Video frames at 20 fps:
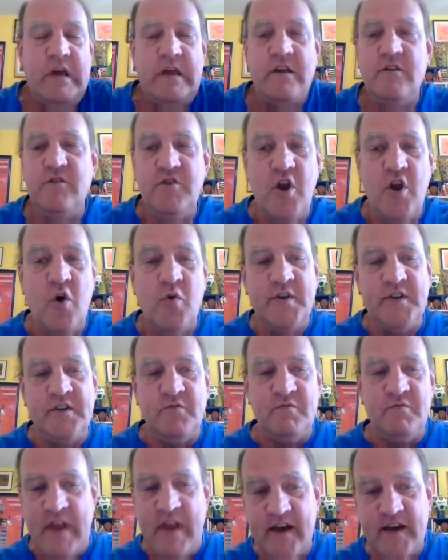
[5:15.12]
no
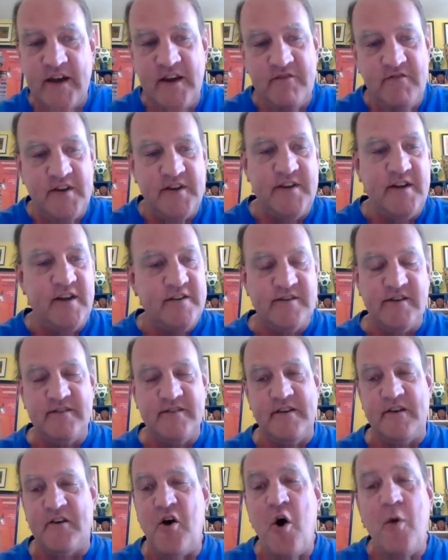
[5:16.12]
negative intentions
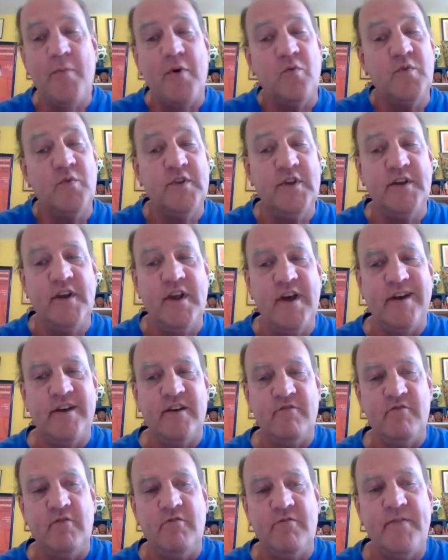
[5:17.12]
at all, but really
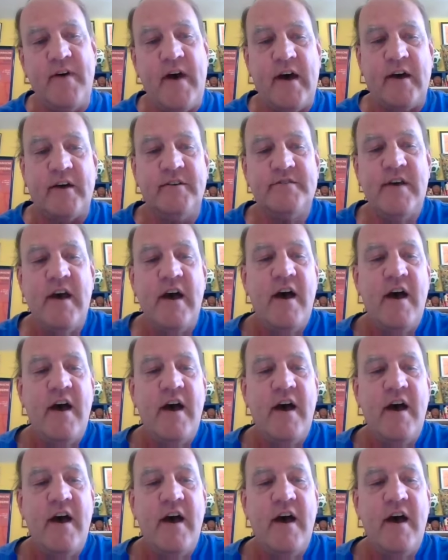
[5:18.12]
negative effects.